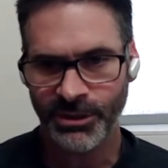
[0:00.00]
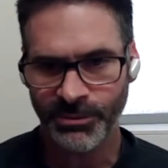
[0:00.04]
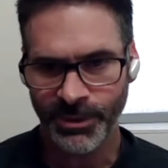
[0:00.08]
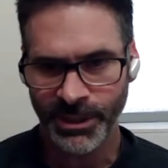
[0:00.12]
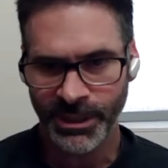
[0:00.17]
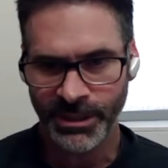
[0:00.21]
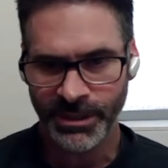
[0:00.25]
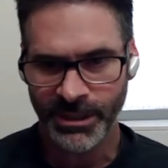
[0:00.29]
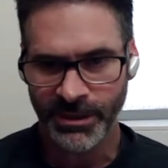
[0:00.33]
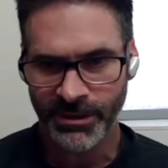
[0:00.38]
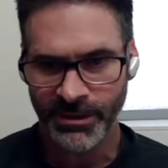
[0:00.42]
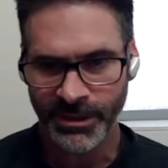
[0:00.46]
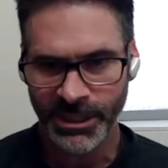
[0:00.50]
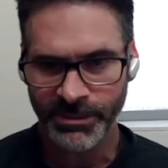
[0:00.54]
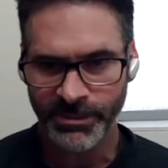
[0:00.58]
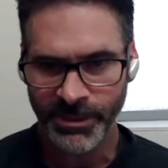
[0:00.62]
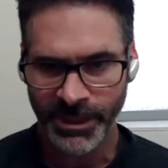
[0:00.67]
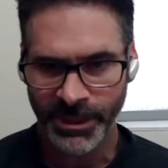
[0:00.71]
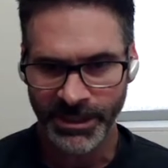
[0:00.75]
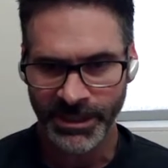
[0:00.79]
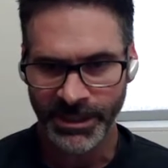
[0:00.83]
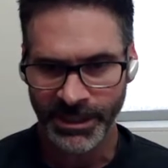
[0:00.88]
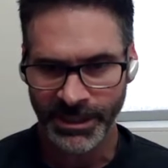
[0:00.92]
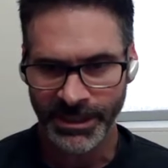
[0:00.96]
Humans are a
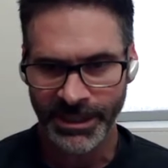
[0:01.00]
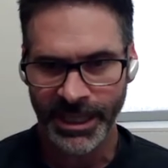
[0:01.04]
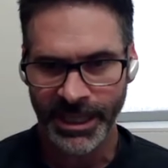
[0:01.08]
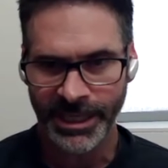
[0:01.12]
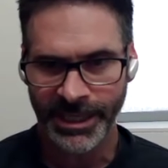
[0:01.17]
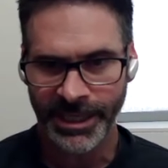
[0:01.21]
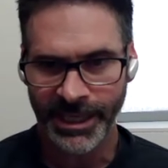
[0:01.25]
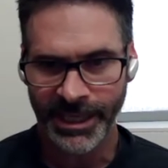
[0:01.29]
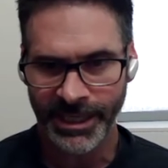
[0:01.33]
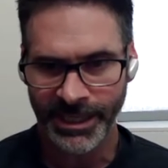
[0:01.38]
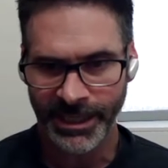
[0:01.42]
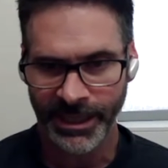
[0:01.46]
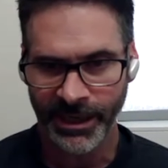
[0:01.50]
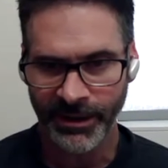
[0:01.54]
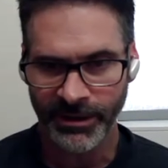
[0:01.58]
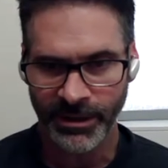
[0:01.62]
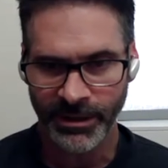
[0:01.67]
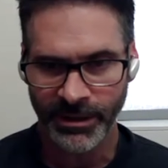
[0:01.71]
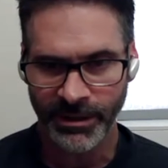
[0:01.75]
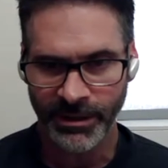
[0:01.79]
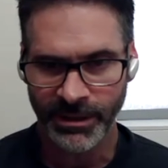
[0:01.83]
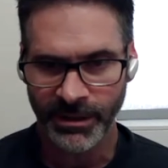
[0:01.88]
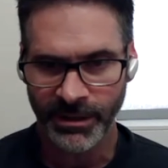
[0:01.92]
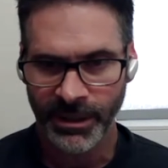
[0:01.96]
species like any
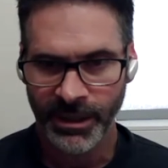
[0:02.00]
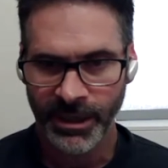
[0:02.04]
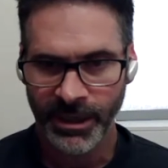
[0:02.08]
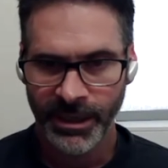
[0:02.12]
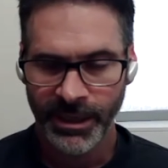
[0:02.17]
other.